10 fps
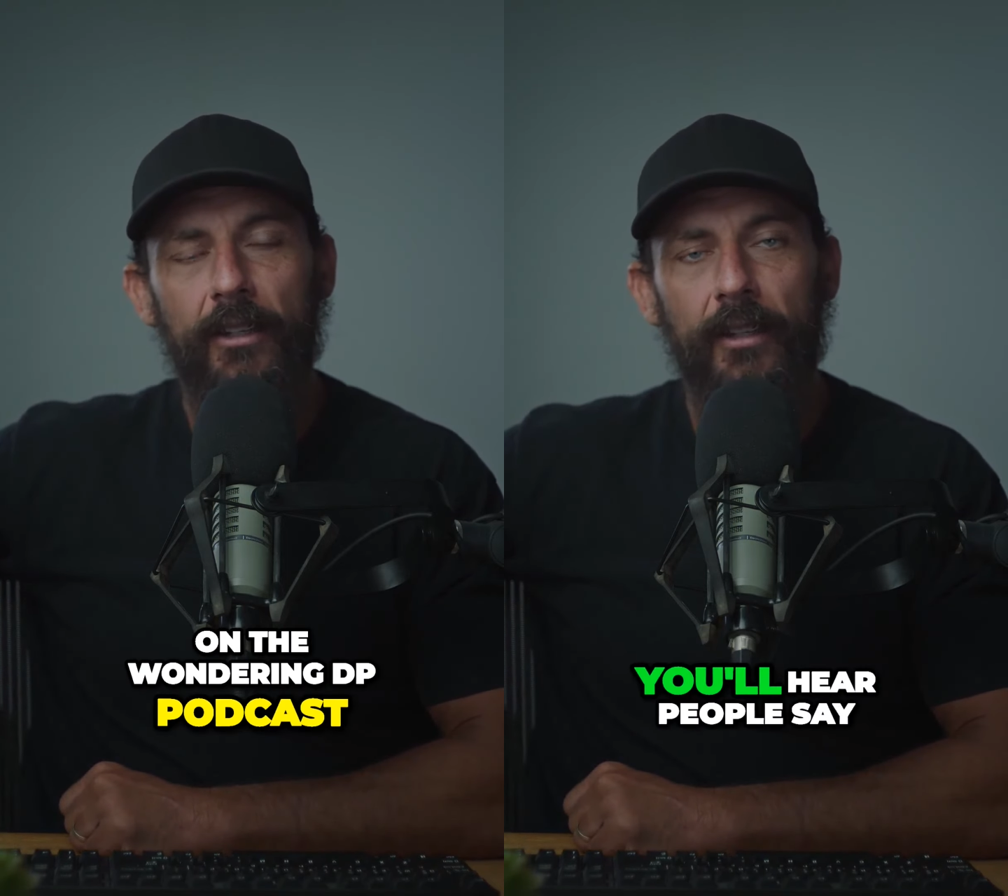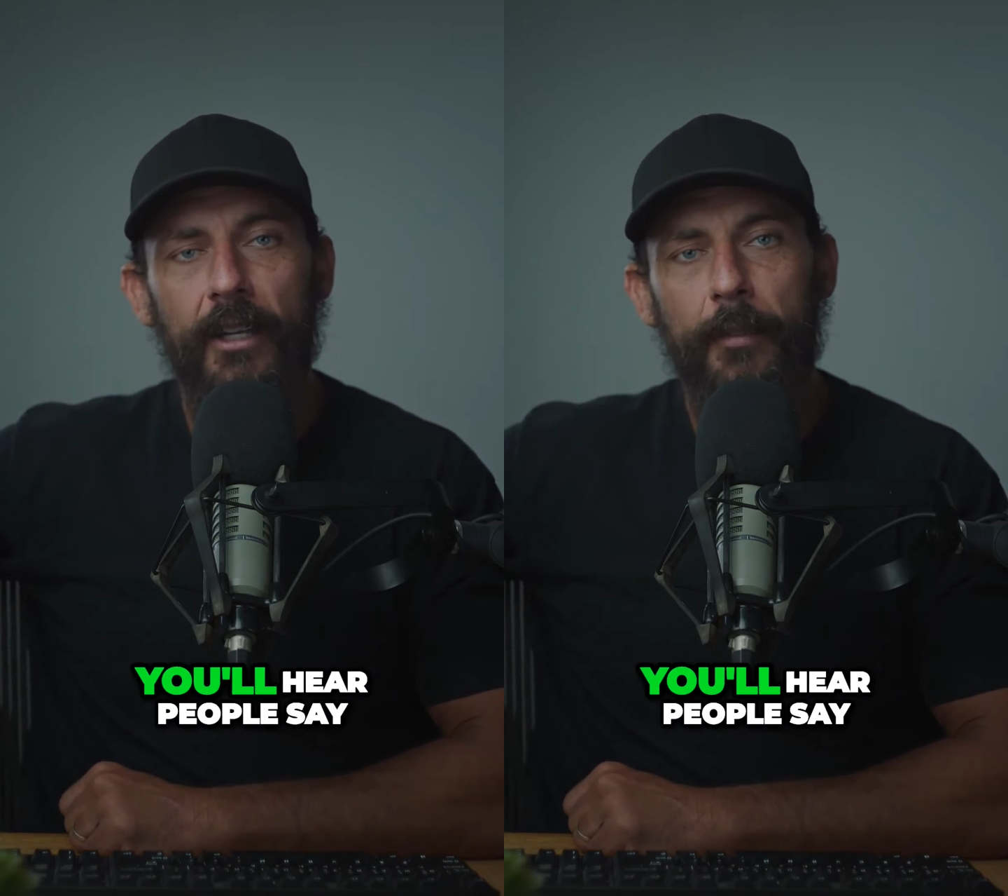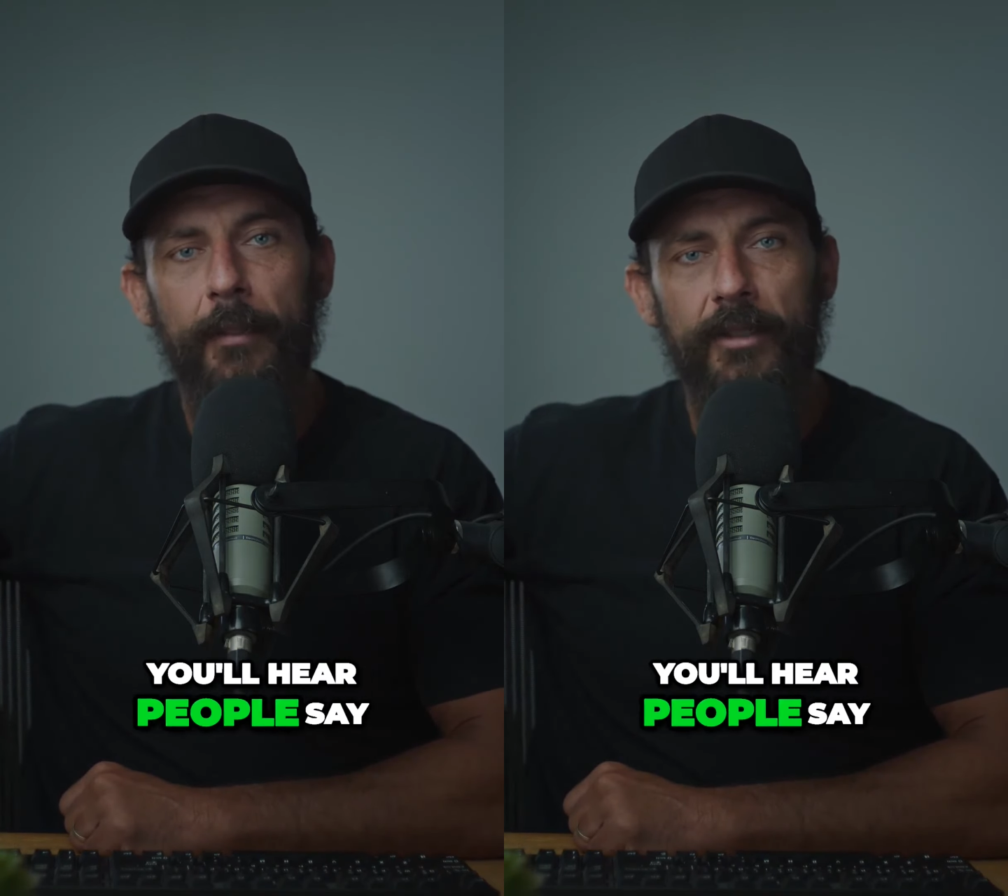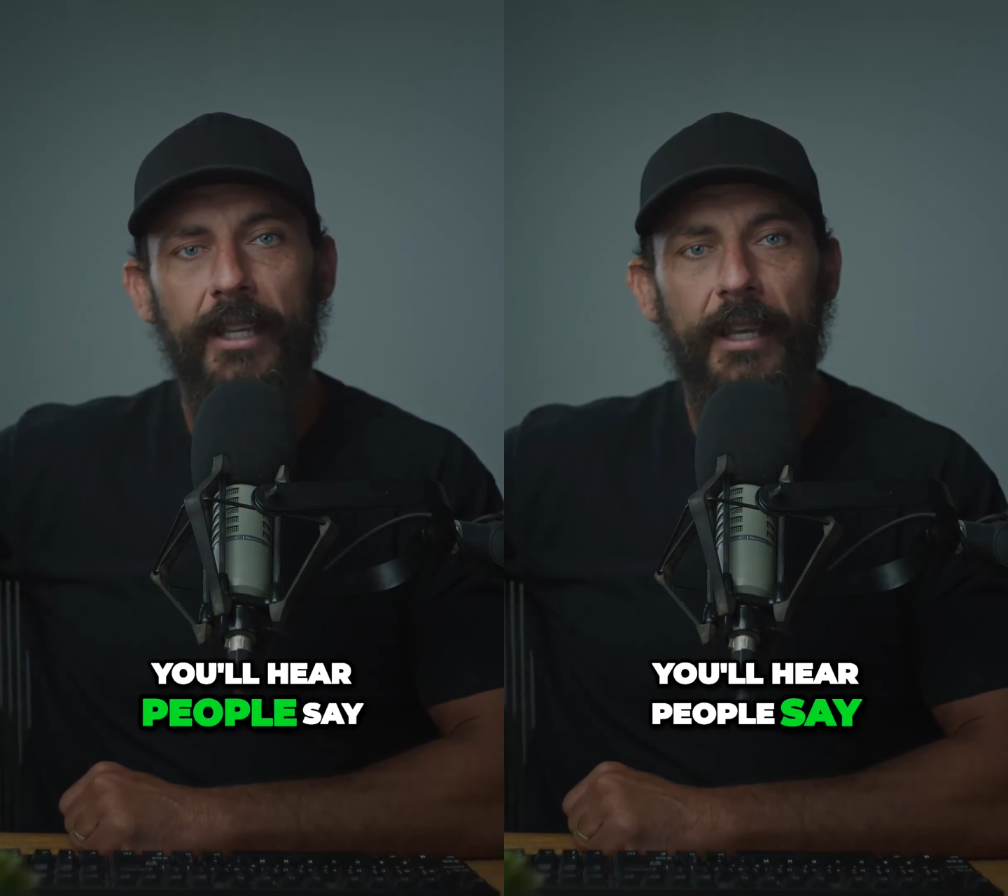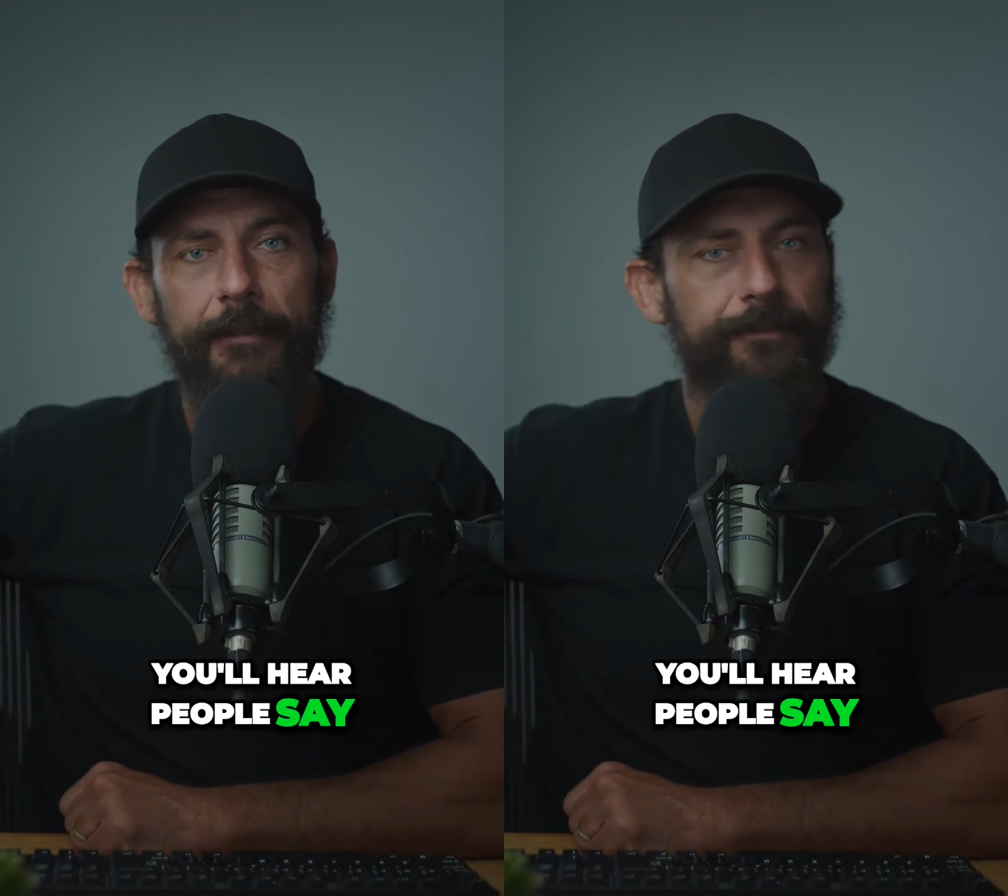you'll hear people
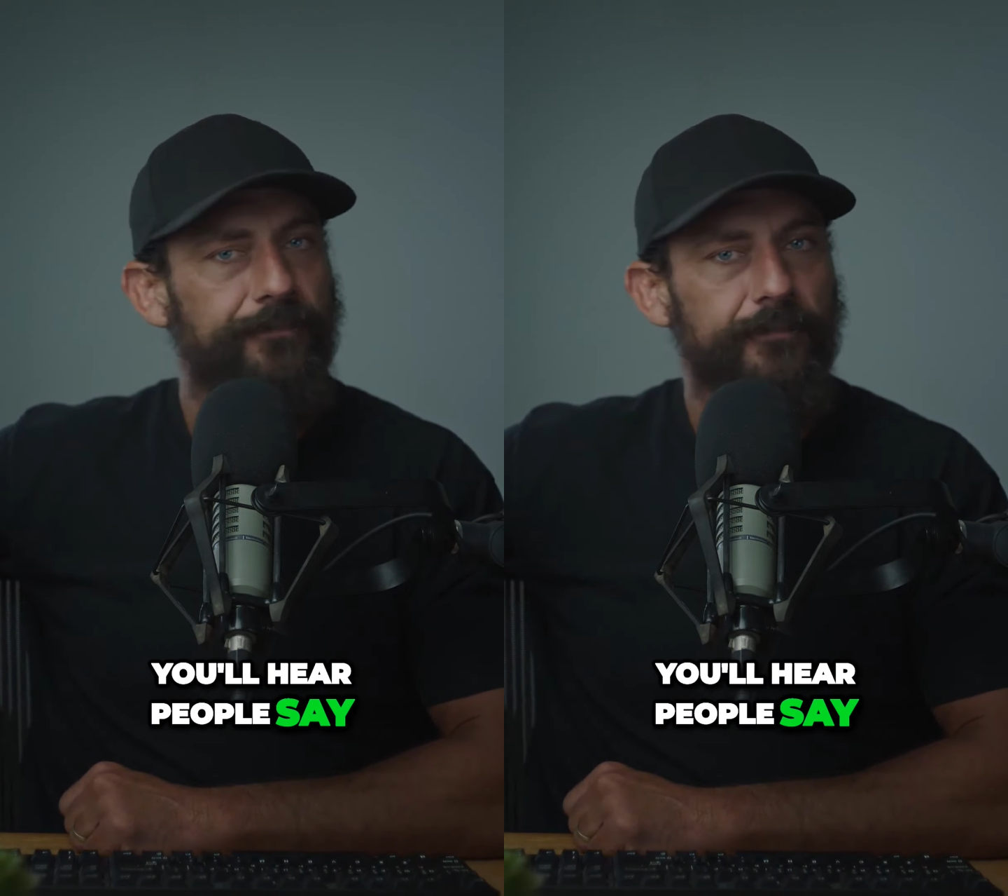say,